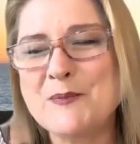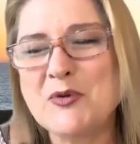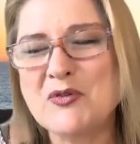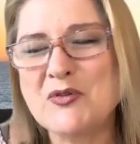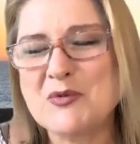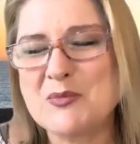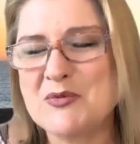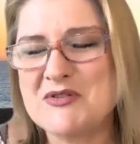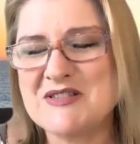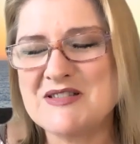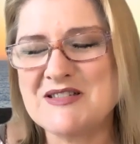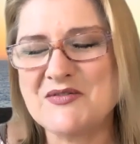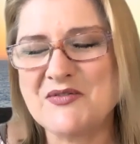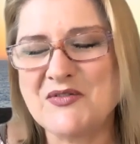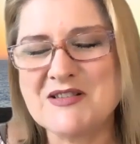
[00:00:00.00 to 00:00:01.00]
beautiful
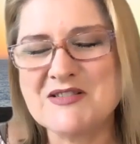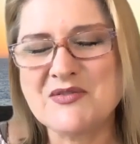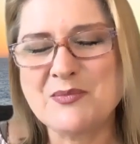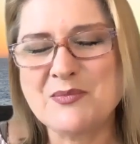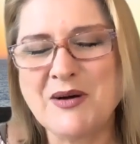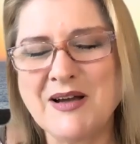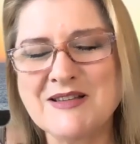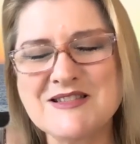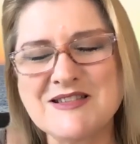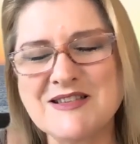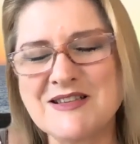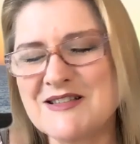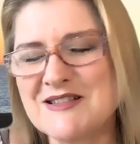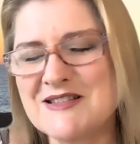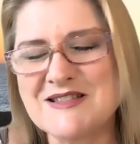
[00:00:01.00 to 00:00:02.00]
musician friends of mine,
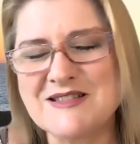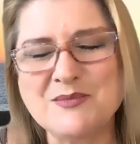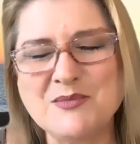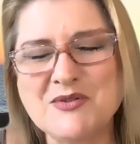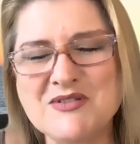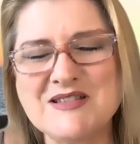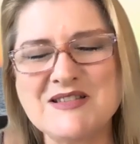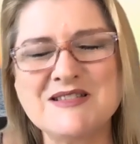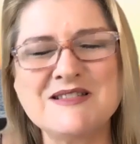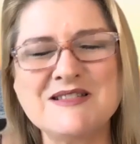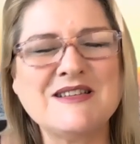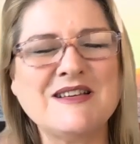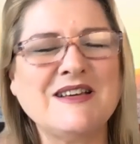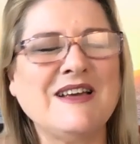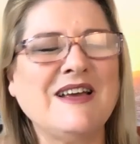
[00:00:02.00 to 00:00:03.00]
singers and musicians
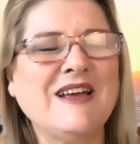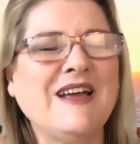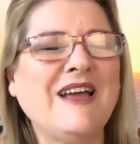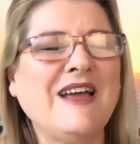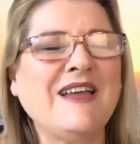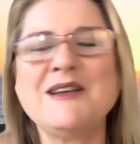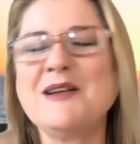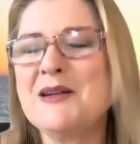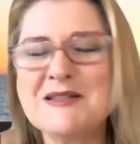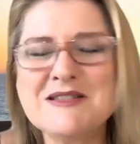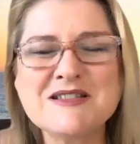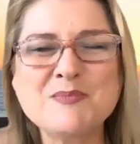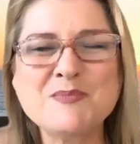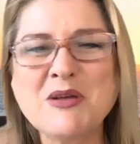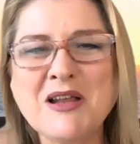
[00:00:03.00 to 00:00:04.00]
and it'll
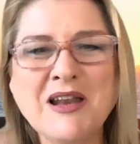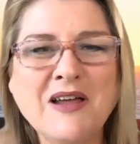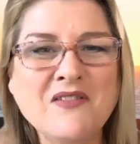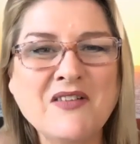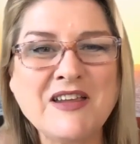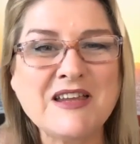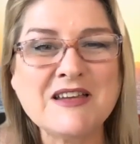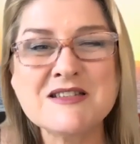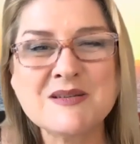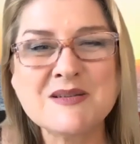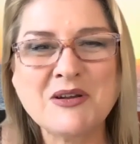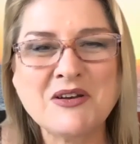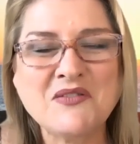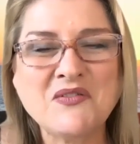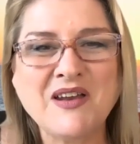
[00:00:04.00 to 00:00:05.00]
just be a lovely
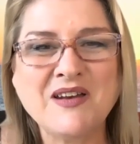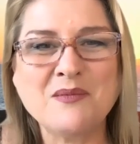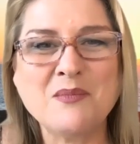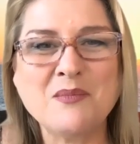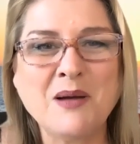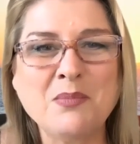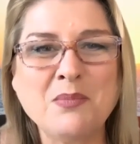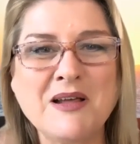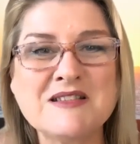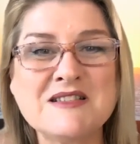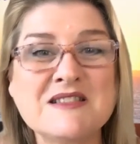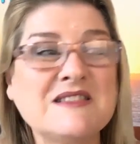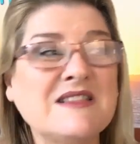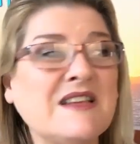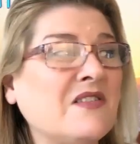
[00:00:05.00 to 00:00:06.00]
intimate event at my place
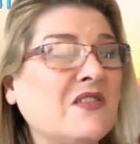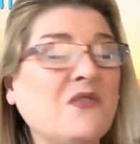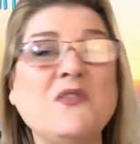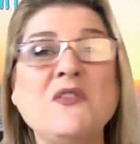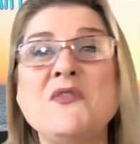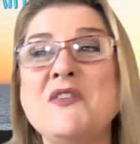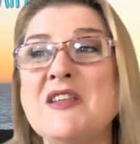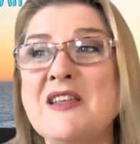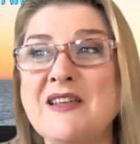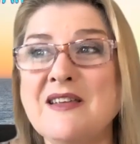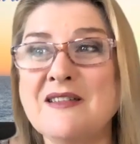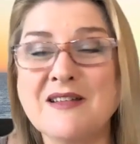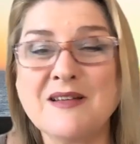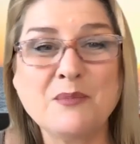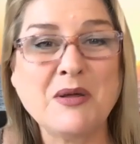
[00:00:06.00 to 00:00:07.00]
instead of the
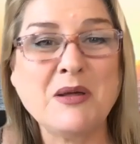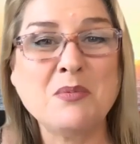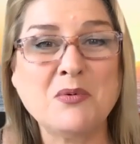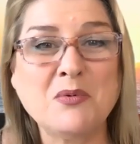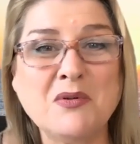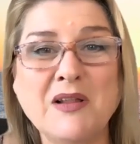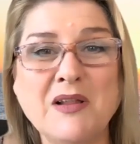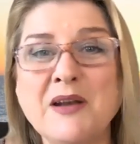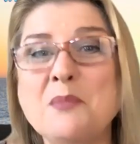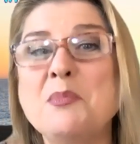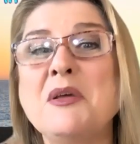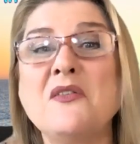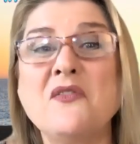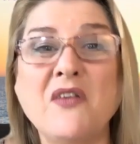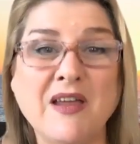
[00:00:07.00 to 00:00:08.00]
50 people at a
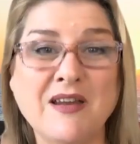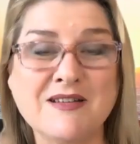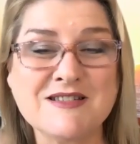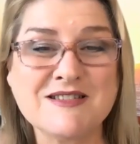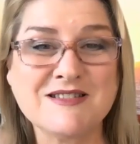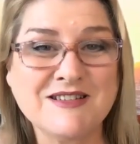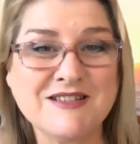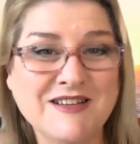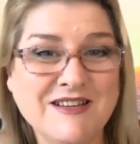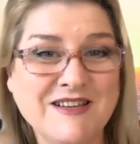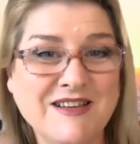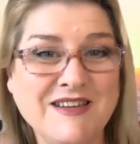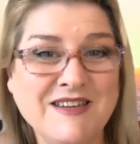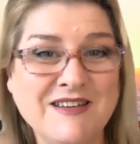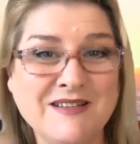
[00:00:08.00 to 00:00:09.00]
big event
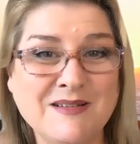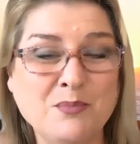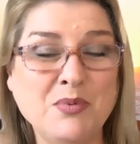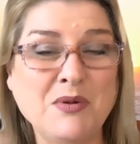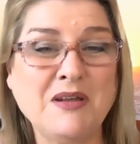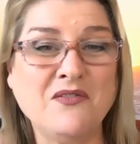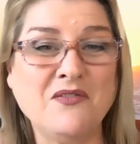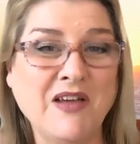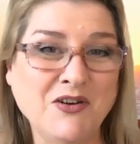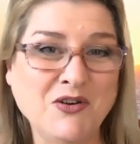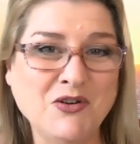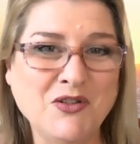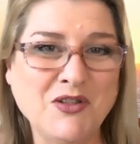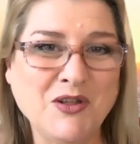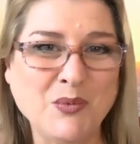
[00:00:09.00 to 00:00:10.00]
in a big
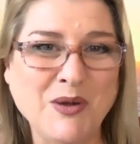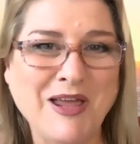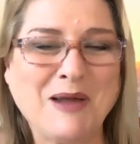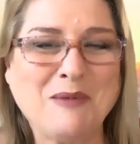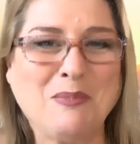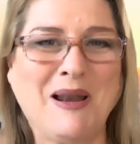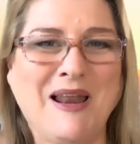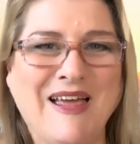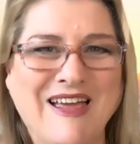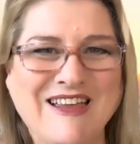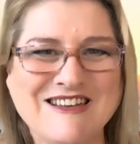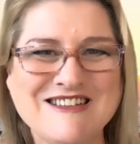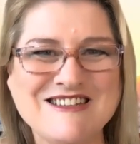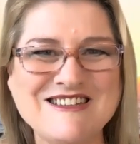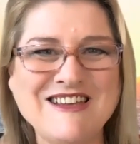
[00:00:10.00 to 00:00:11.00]
venue that we had
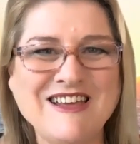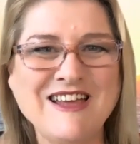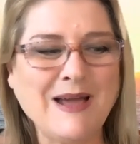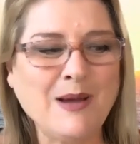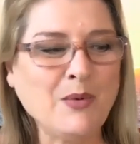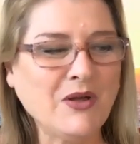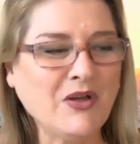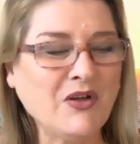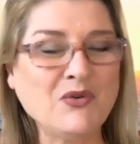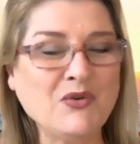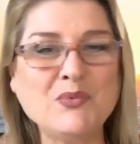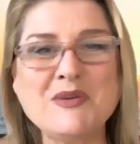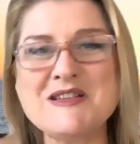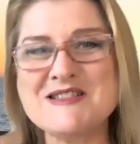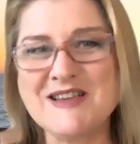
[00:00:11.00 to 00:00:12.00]
planned and we're going to
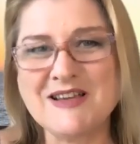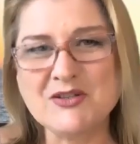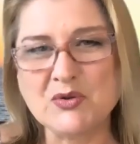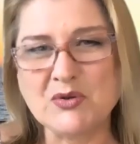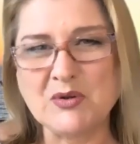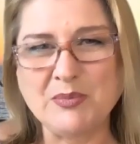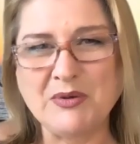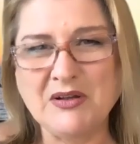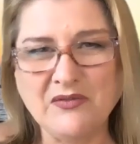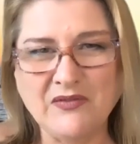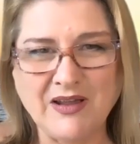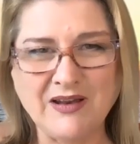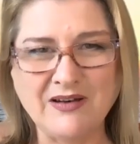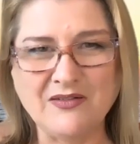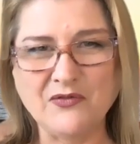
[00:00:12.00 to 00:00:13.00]
reschedule the big
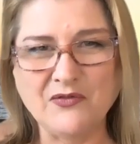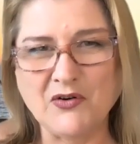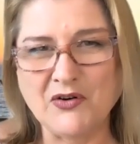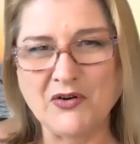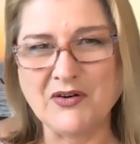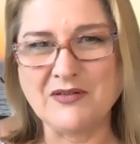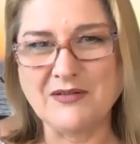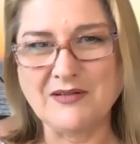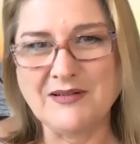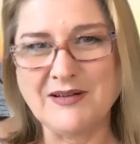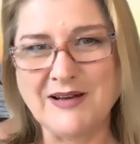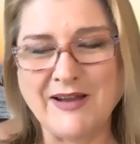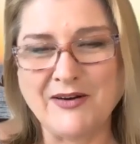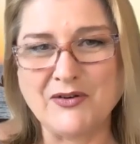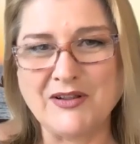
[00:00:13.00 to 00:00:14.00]
event for
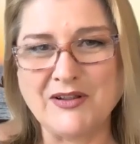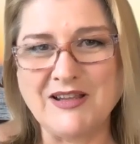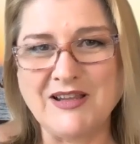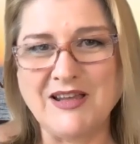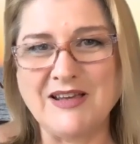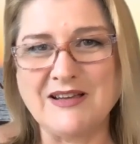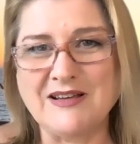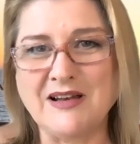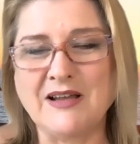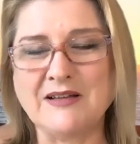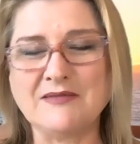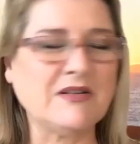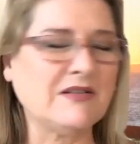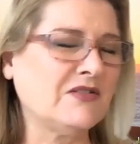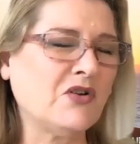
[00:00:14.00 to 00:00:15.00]
later in the year like
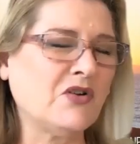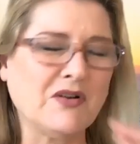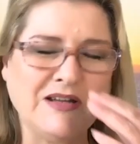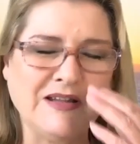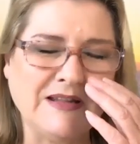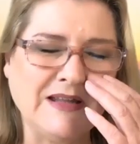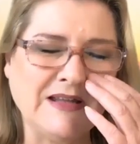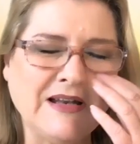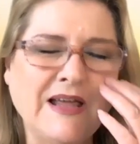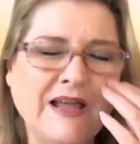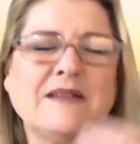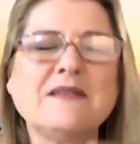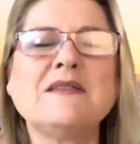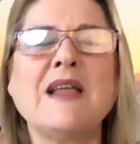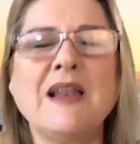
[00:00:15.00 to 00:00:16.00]
not in the year
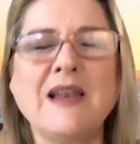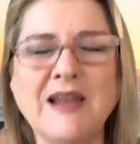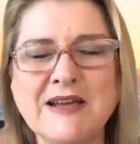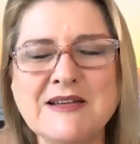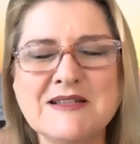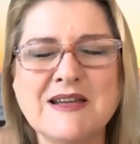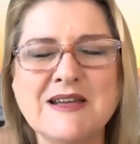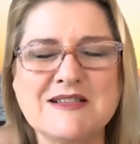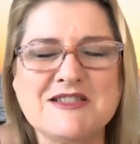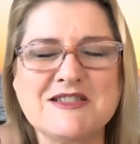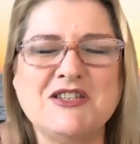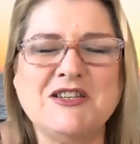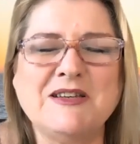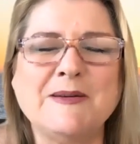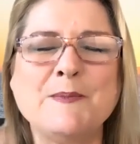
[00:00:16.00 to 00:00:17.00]
late, later
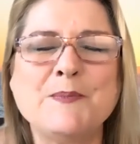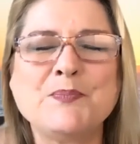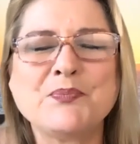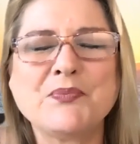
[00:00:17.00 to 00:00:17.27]
next year